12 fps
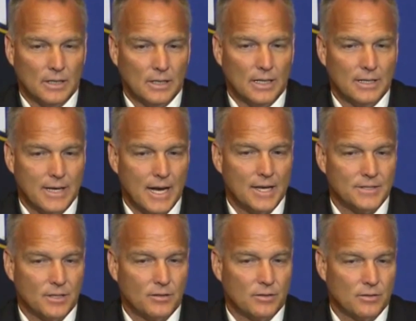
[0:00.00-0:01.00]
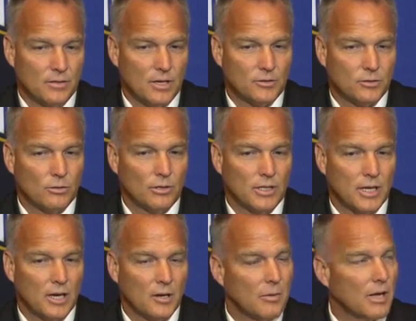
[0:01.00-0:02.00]
and guys that truly
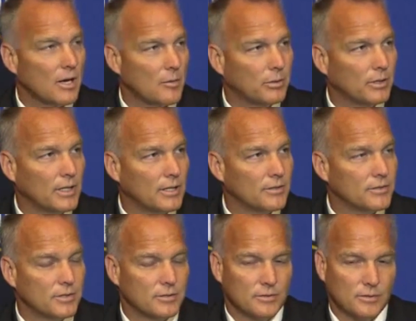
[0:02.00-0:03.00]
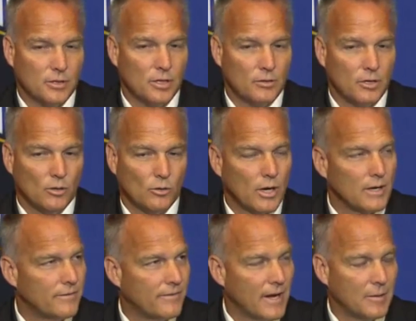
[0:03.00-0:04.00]
care about our players, and good,
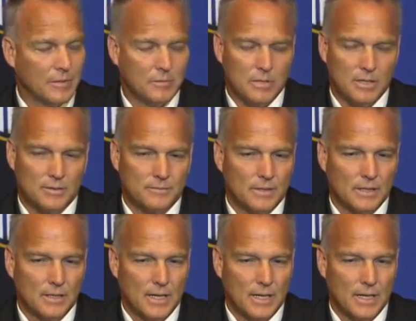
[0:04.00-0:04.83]
great family men.